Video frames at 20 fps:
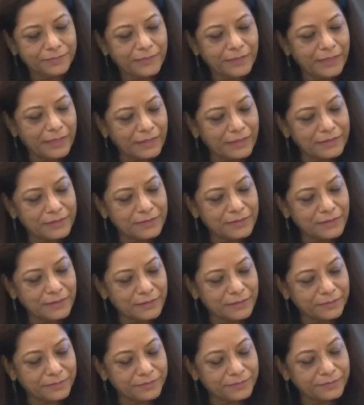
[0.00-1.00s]

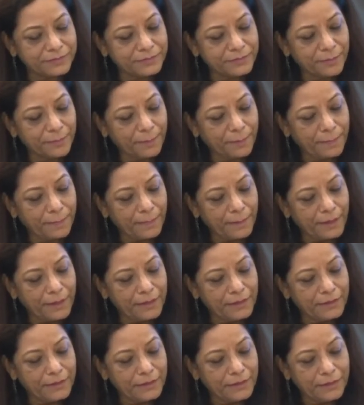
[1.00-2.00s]
And
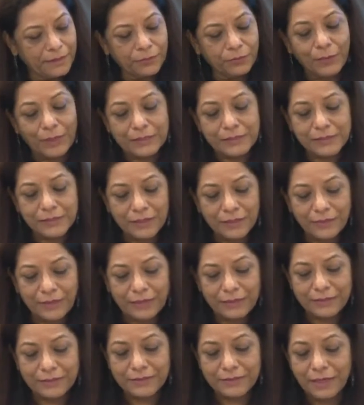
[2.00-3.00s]
once I
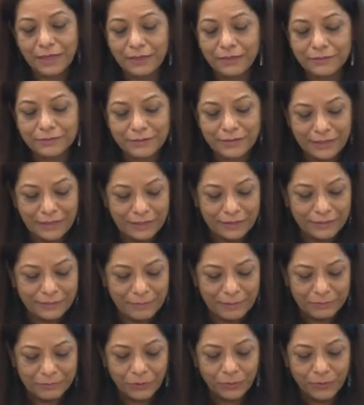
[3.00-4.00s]
write it down, then I
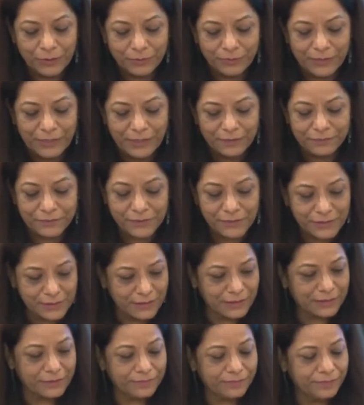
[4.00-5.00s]
remember what we have to
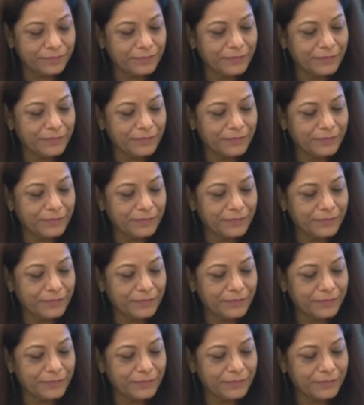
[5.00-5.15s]
say.